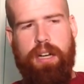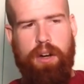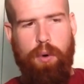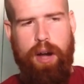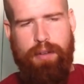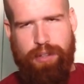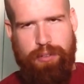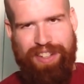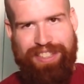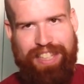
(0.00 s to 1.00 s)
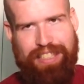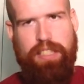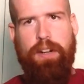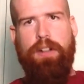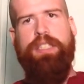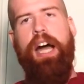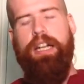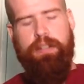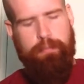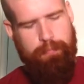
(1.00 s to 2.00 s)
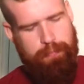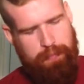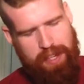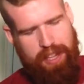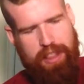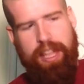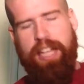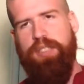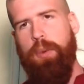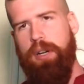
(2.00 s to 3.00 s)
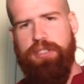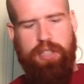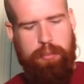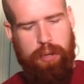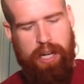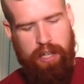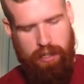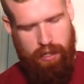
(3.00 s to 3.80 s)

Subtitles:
or heavier than intended contact, that's where it's going to break.